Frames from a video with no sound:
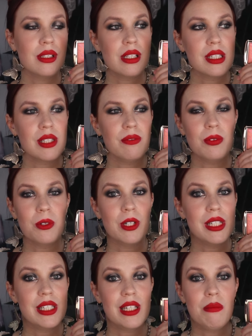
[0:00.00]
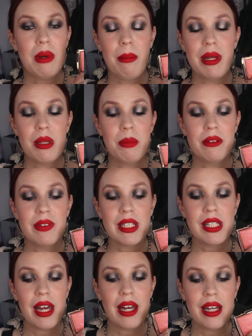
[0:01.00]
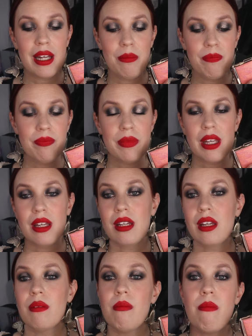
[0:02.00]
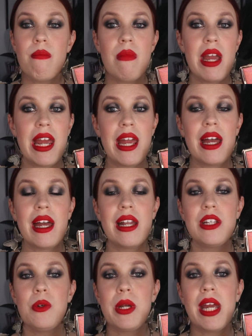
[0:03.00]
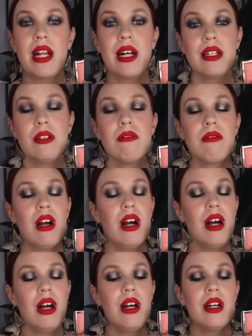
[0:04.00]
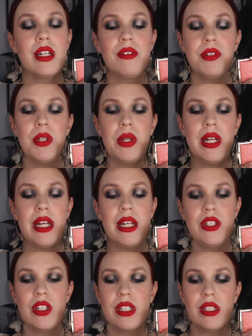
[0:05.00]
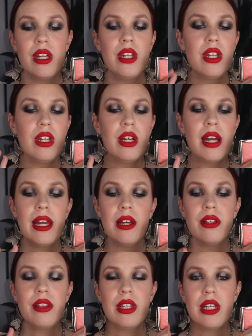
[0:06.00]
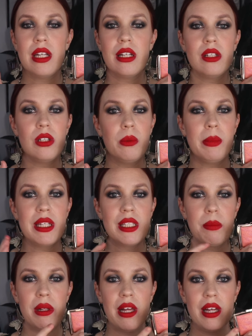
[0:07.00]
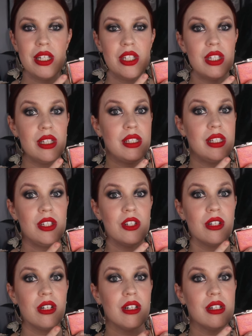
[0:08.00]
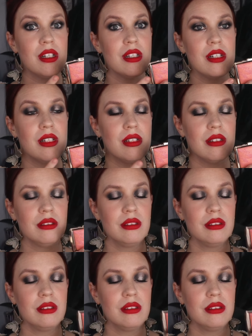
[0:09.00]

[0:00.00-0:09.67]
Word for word: The Sephora sale might be the perfect time. Man, you cannot go wrong if you need just a, a healthy, luminous blush. This is your girl.